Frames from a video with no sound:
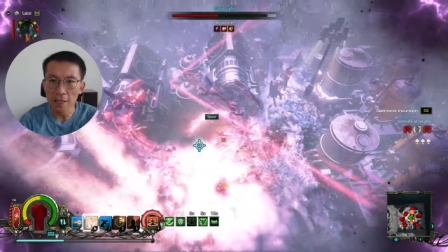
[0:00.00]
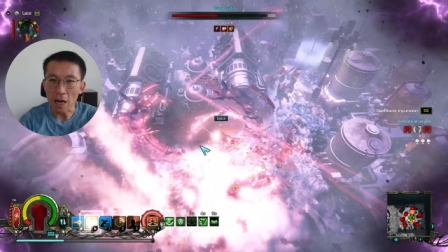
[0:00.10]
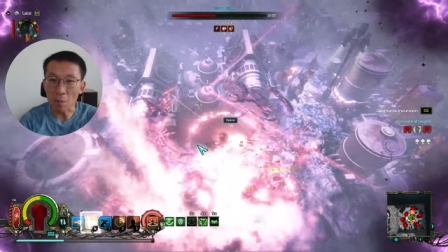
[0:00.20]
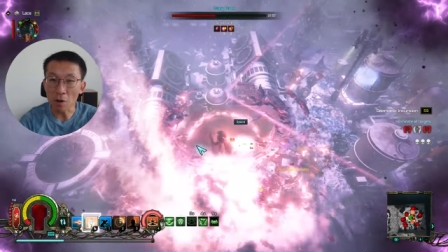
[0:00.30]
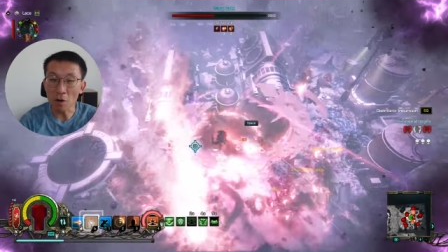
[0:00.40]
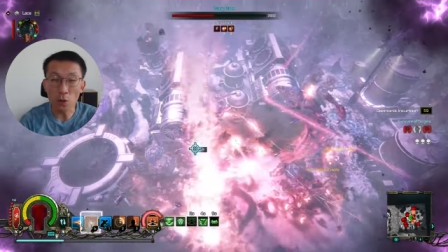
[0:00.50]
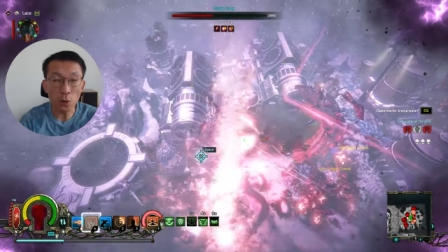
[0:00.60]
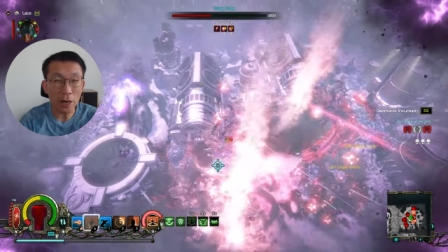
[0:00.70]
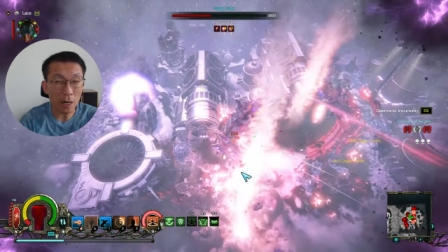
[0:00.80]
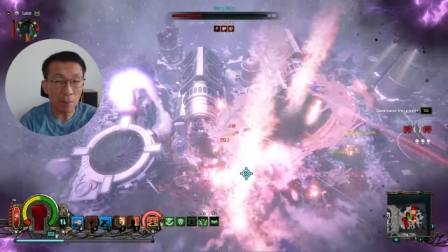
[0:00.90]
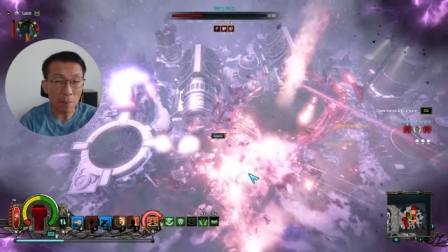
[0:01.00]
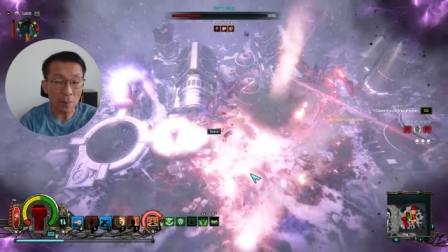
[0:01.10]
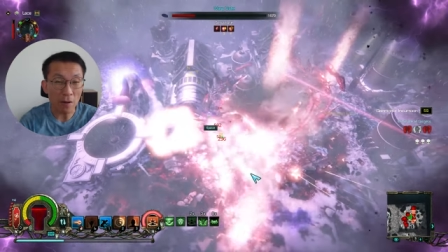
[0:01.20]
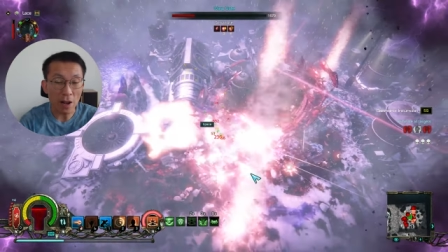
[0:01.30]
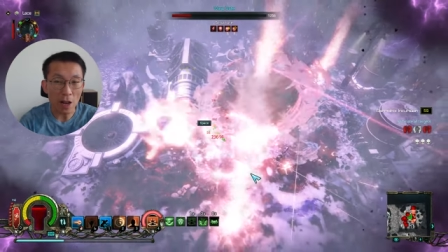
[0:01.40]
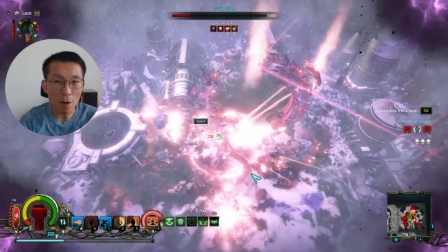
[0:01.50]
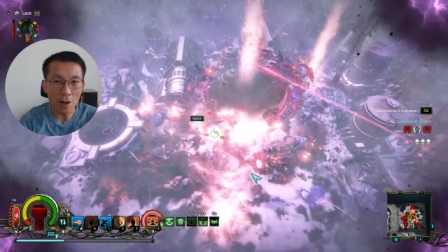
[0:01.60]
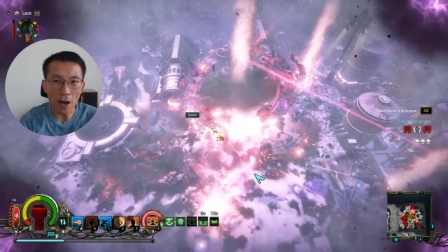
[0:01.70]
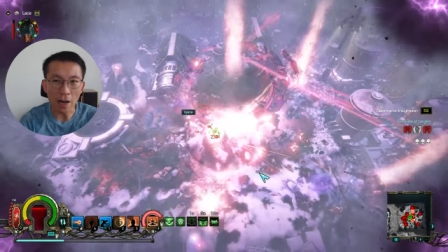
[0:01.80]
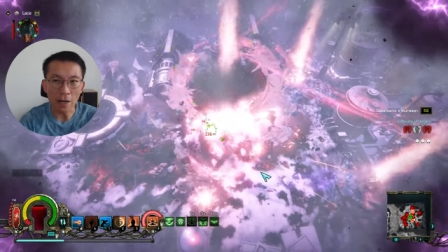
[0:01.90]
I'm going to tweak my build a little
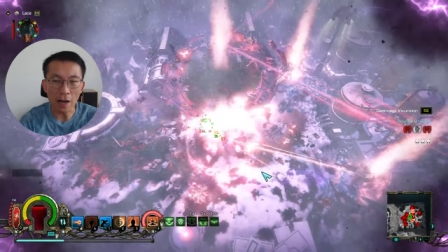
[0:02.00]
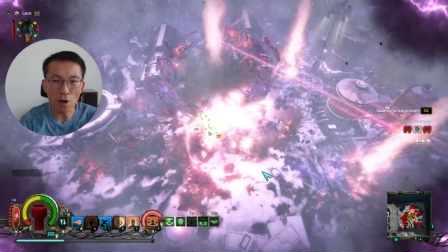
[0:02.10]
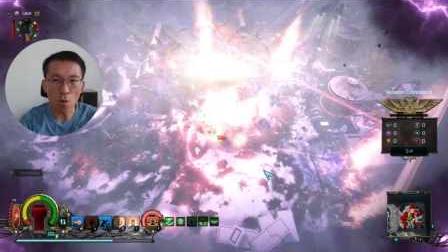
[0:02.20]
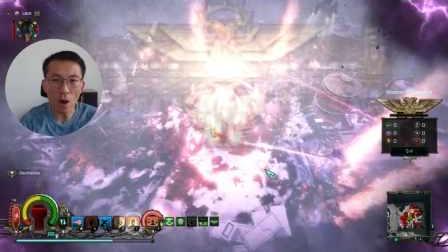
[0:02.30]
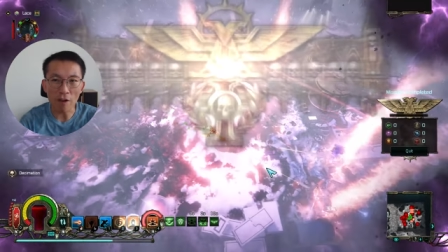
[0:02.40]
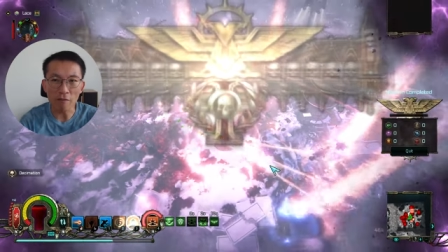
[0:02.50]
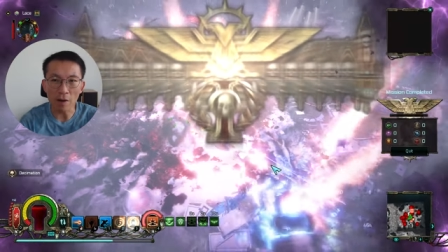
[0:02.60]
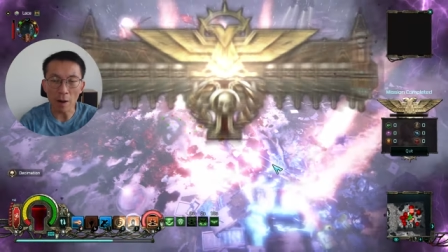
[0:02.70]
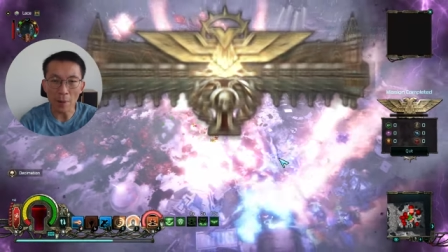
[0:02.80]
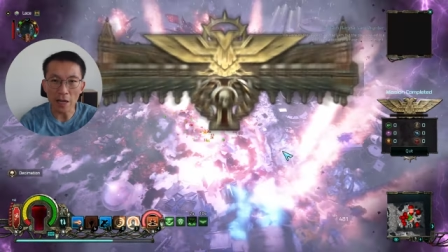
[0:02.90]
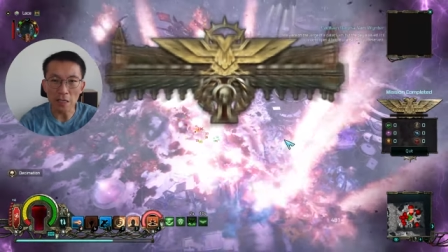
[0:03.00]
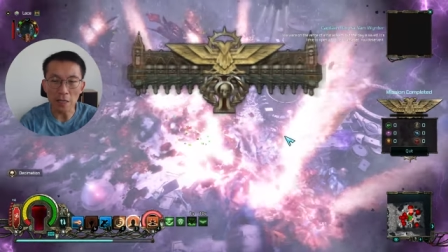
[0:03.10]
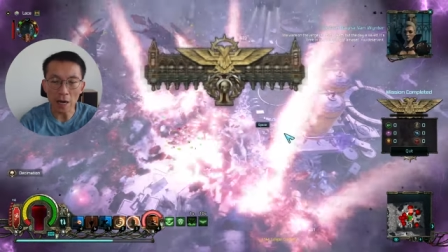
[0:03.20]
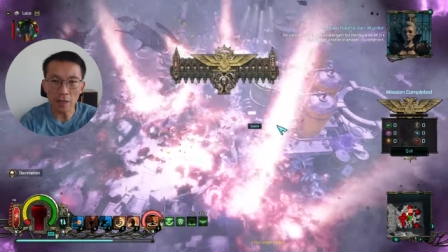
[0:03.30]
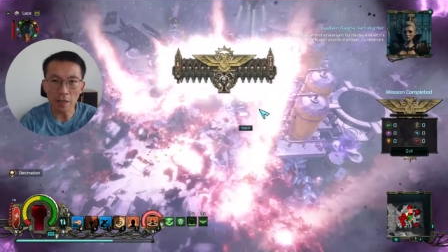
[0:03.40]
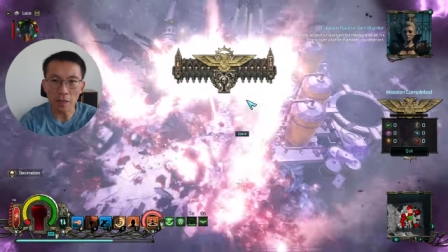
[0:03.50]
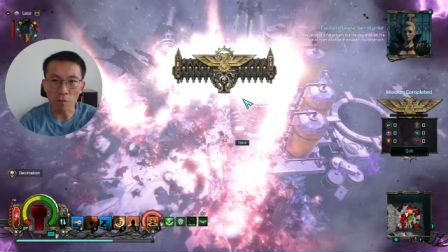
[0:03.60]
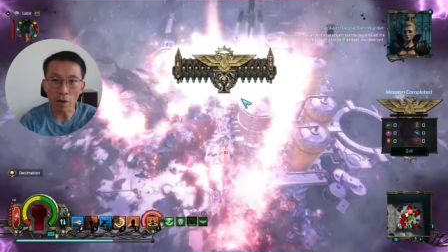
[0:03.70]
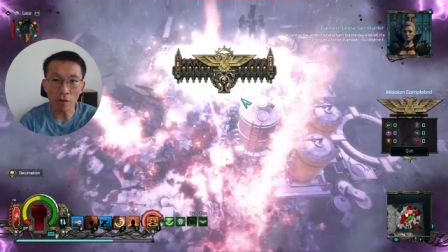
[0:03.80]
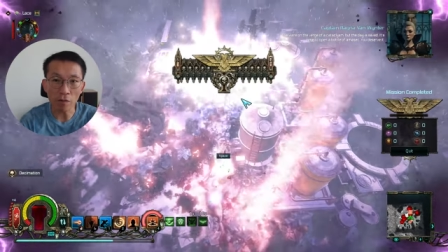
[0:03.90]
bit. I, I know I've uh, played Psyker in
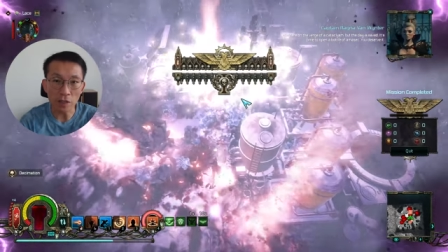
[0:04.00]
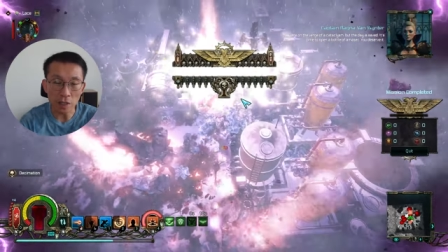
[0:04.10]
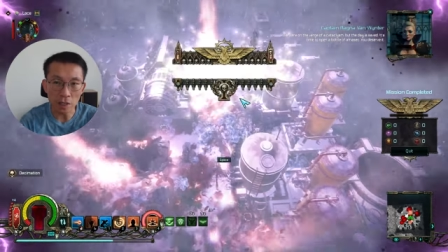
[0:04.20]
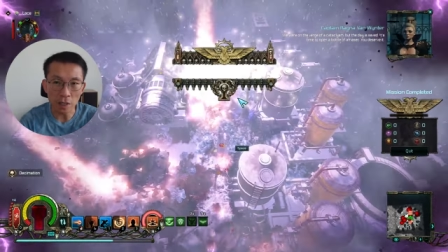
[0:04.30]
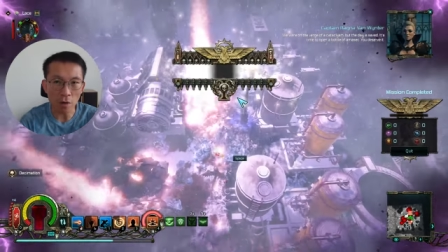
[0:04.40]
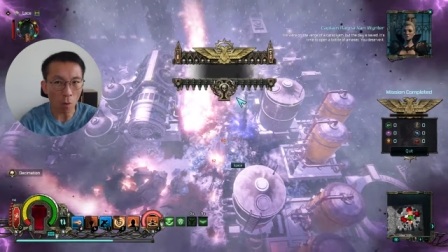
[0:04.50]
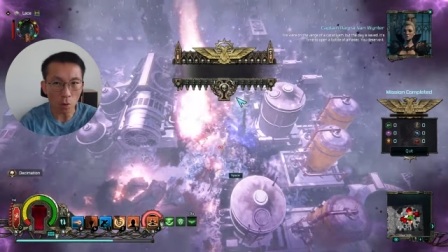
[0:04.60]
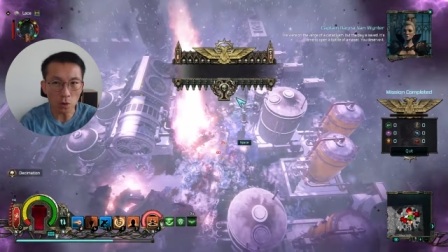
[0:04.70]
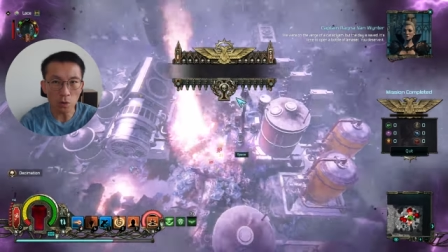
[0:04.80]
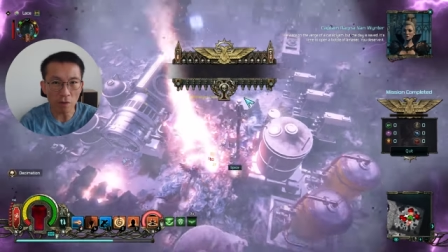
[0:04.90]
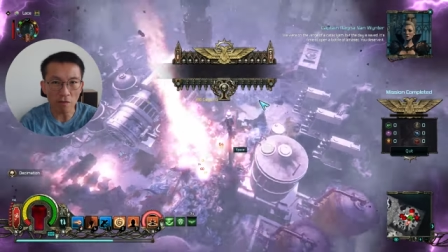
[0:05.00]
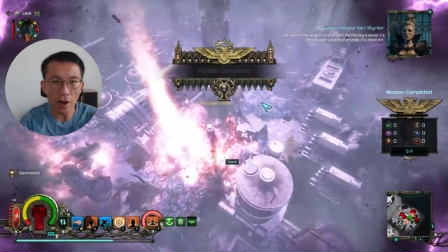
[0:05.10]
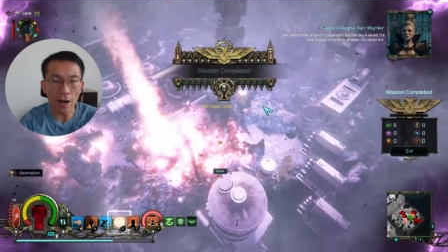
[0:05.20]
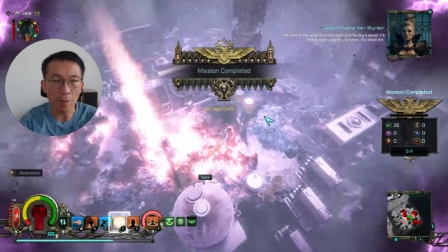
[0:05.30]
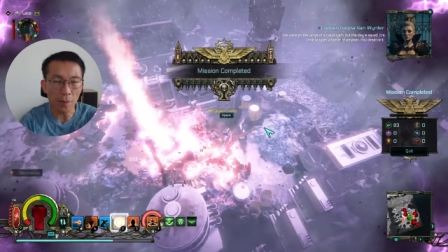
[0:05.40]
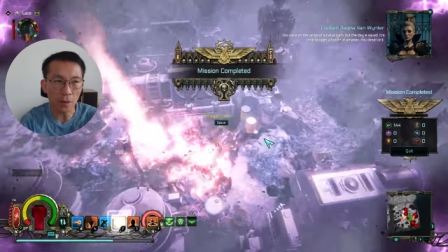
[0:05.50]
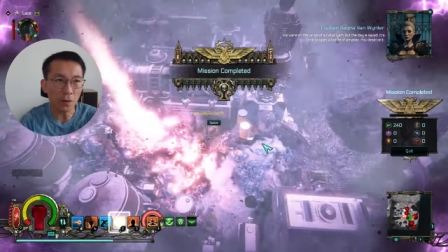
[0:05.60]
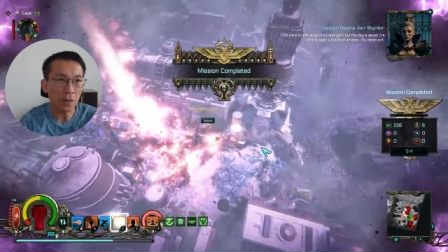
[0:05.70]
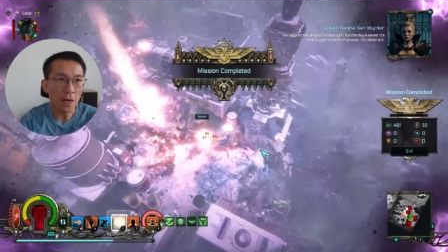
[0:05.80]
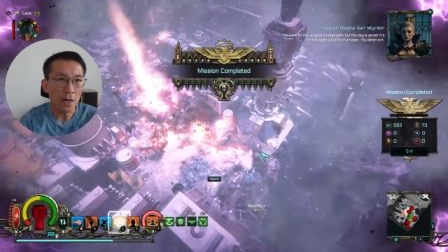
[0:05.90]
one of the season, also a fire build,